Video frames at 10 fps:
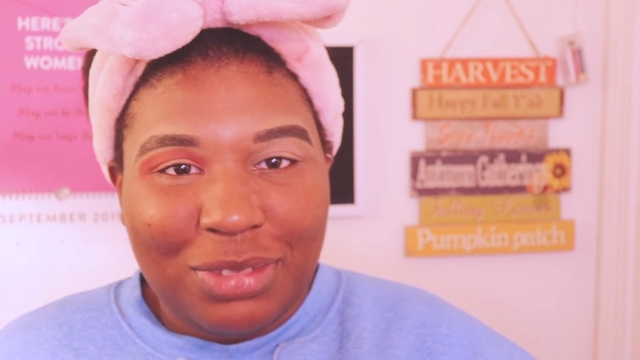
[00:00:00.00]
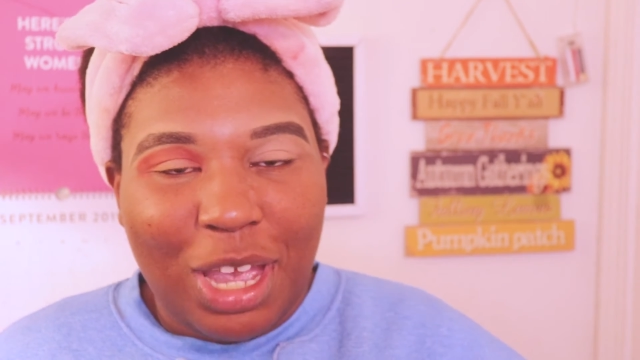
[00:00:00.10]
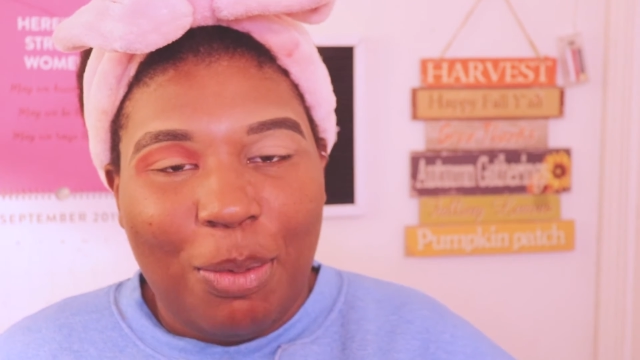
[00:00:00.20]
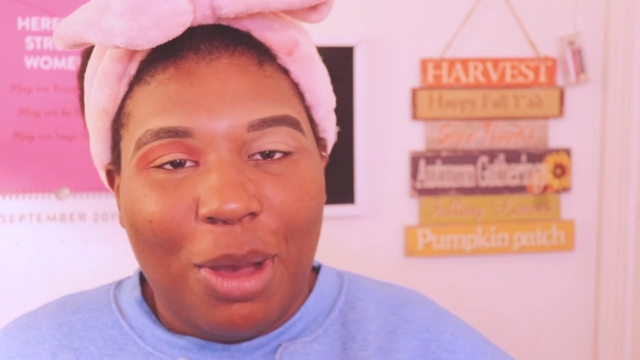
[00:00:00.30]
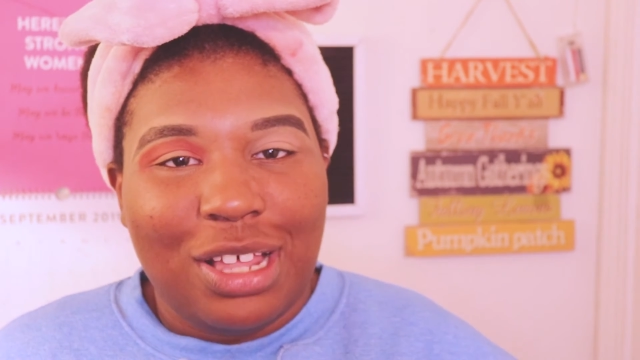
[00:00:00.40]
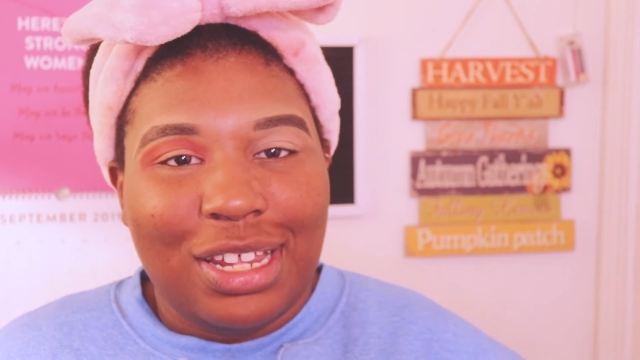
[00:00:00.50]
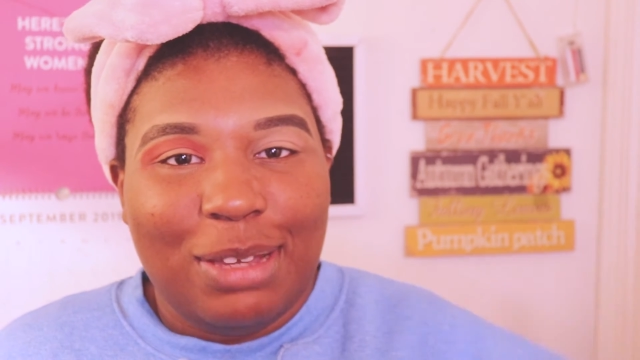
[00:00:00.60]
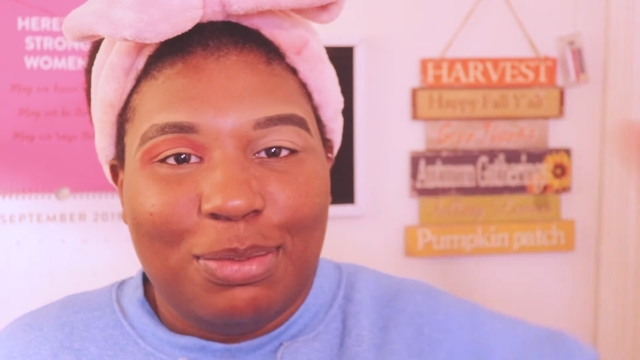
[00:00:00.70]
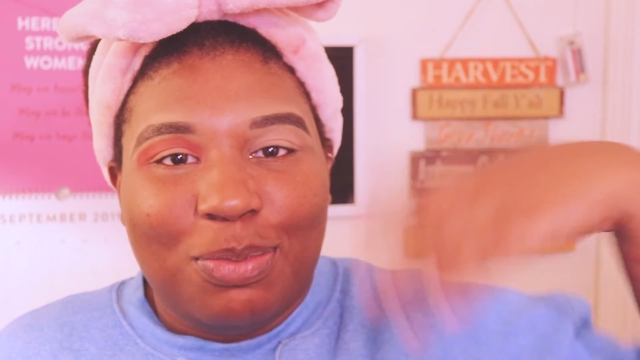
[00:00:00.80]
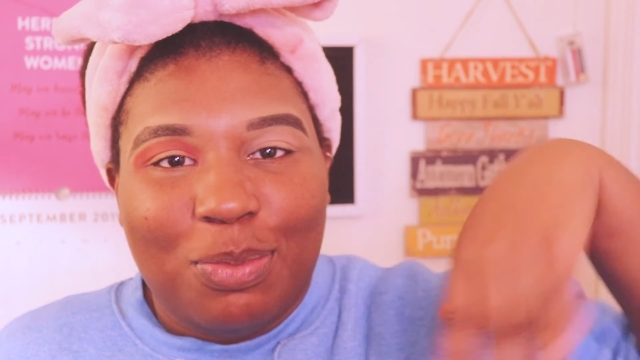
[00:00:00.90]
I
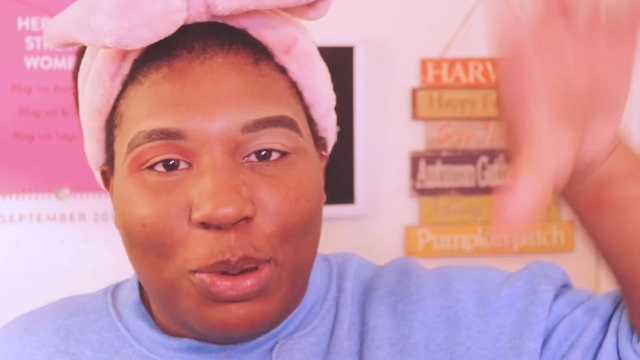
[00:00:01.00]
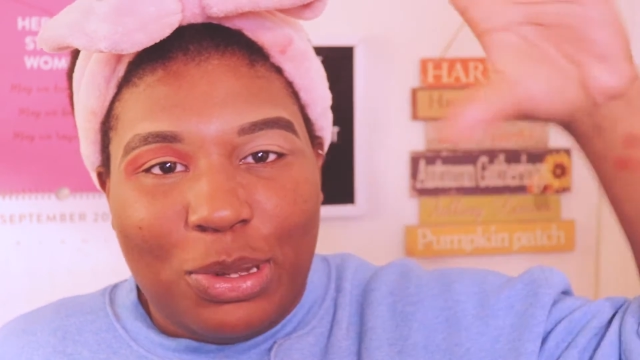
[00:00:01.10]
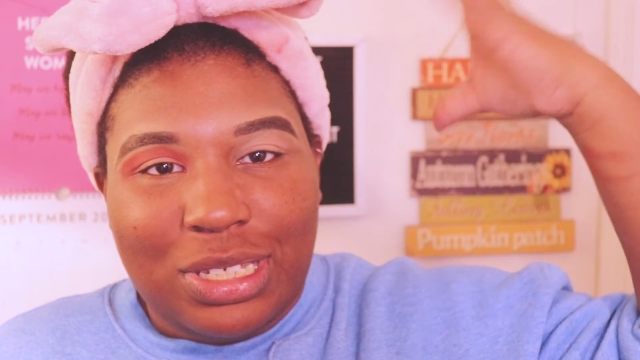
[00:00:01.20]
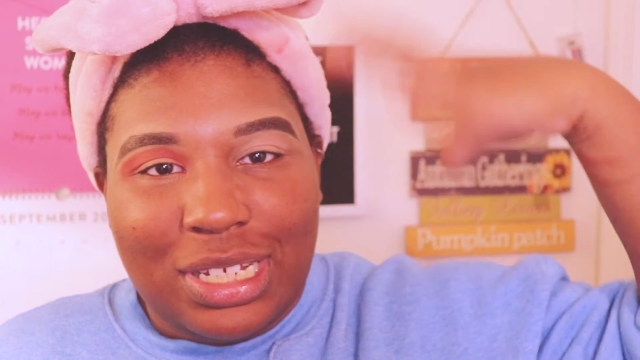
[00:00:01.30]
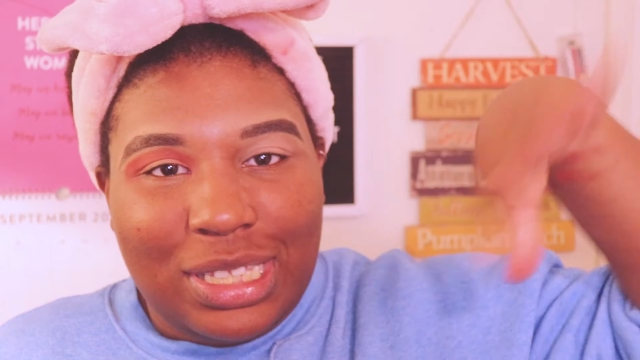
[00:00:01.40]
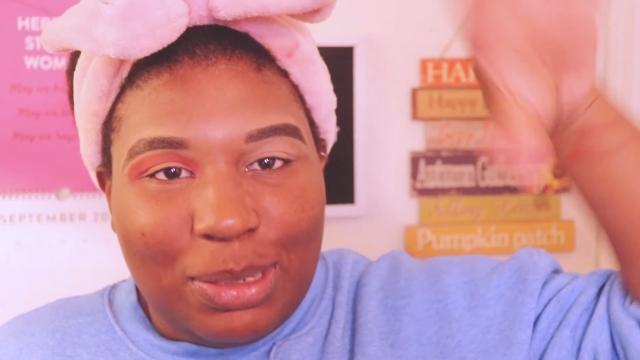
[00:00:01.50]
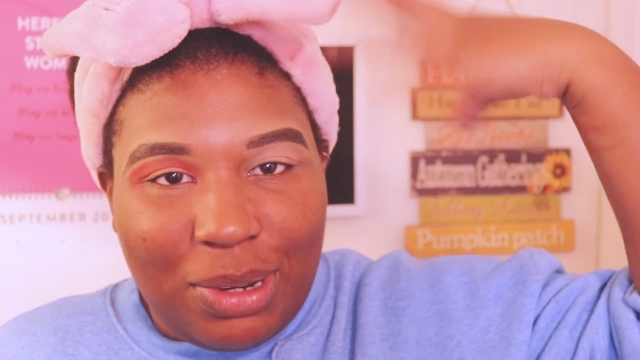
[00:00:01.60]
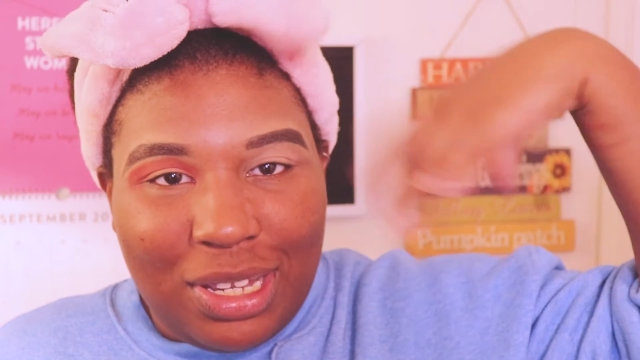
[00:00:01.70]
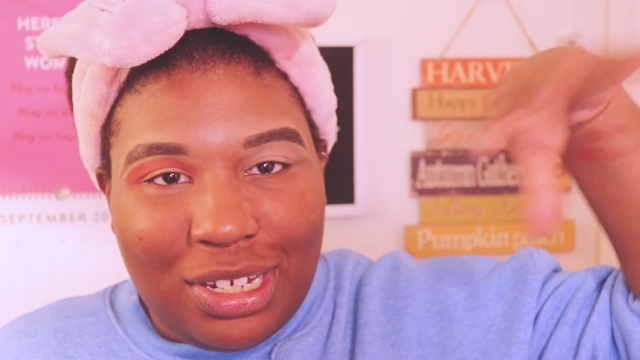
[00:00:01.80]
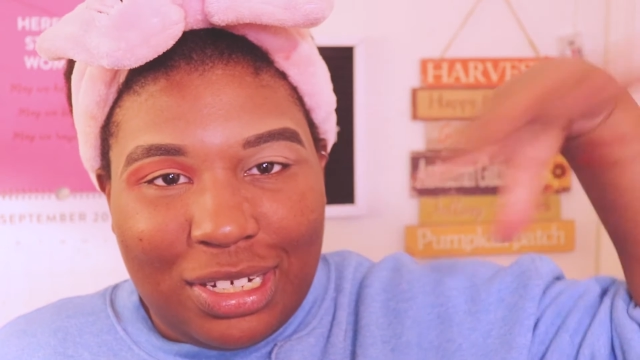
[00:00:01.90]
probably like post a clip
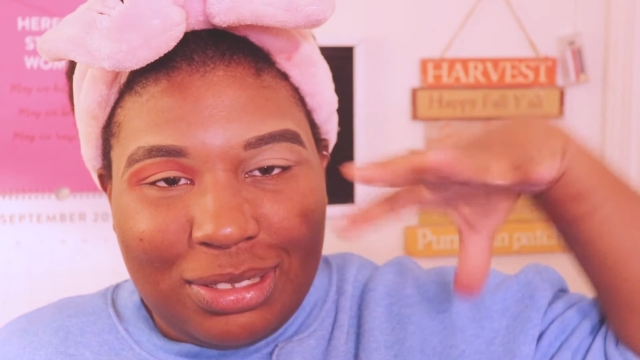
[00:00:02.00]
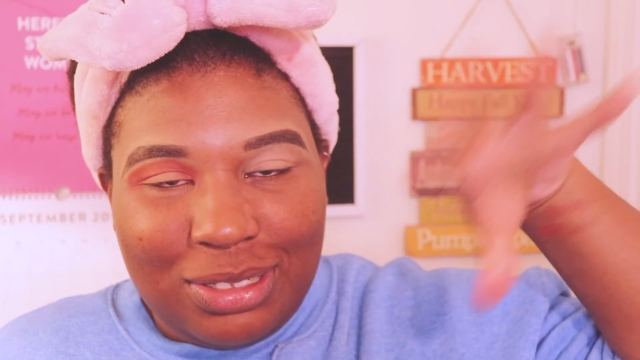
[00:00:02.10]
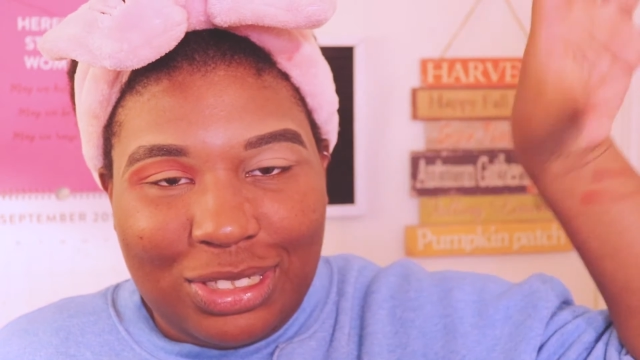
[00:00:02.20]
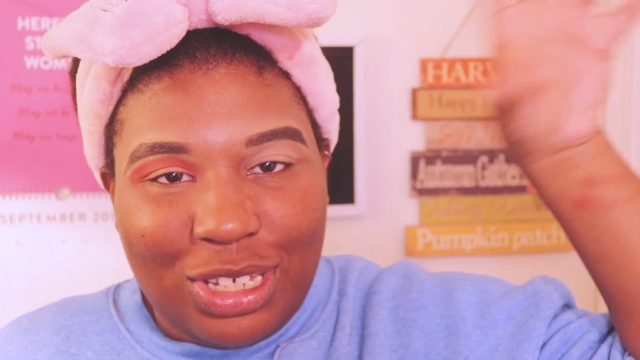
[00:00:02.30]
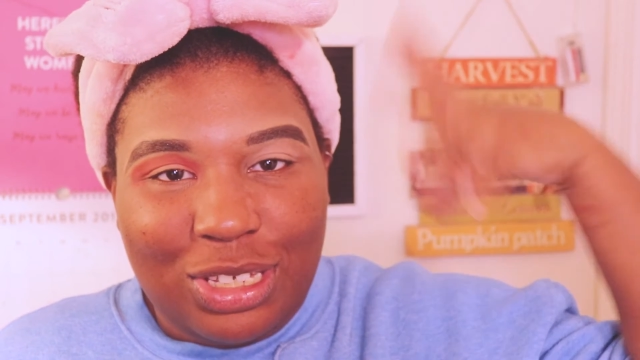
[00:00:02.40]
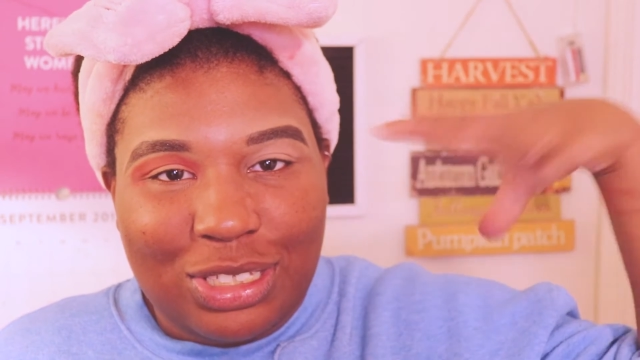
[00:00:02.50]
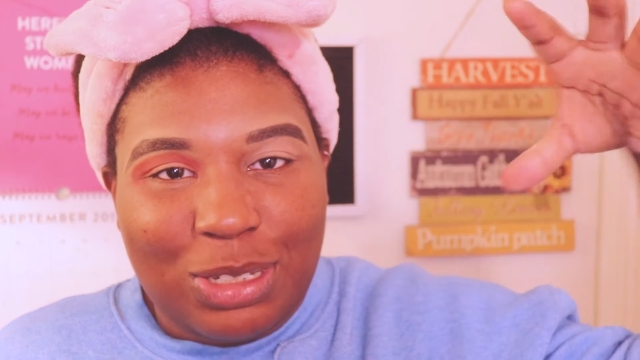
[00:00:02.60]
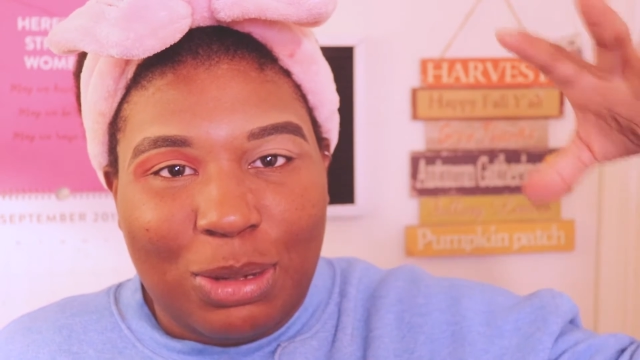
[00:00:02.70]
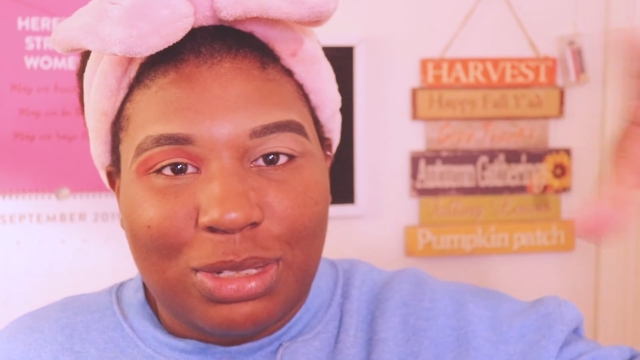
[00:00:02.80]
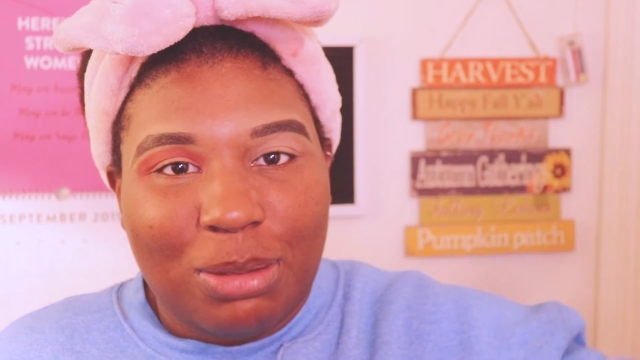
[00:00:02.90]
right here so you can
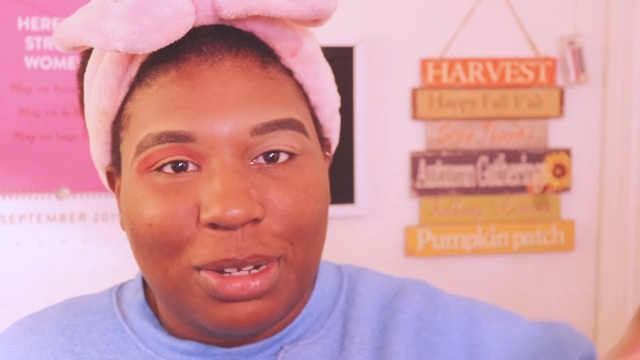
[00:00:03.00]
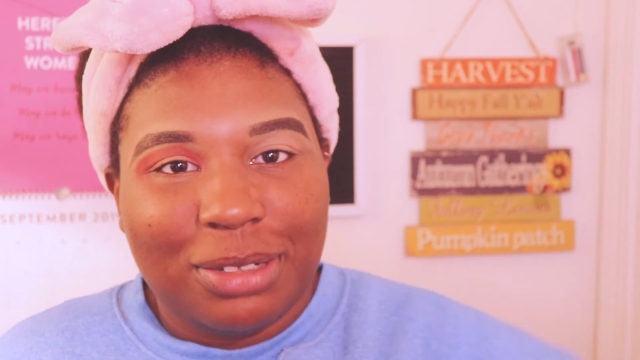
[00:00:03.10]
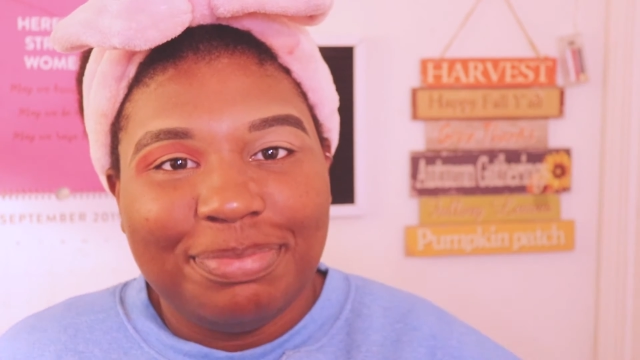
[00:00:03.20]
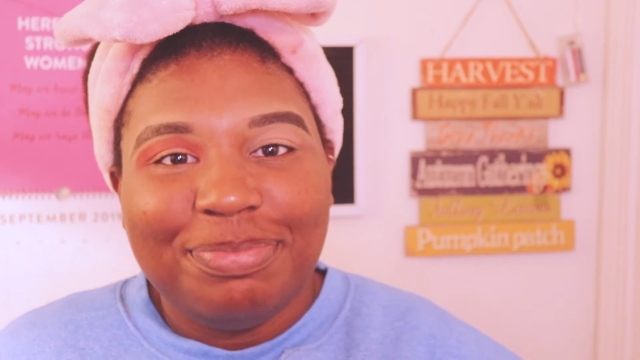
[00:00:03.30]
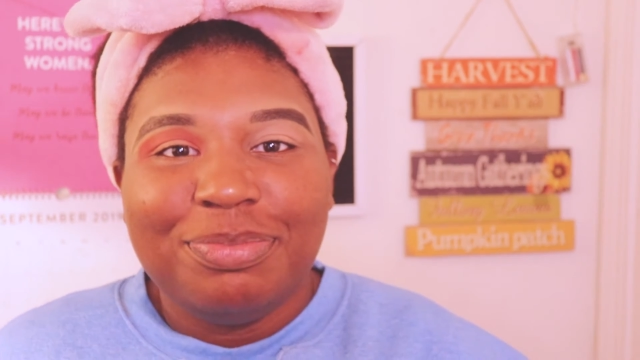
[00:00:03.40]
see what I'm talking about.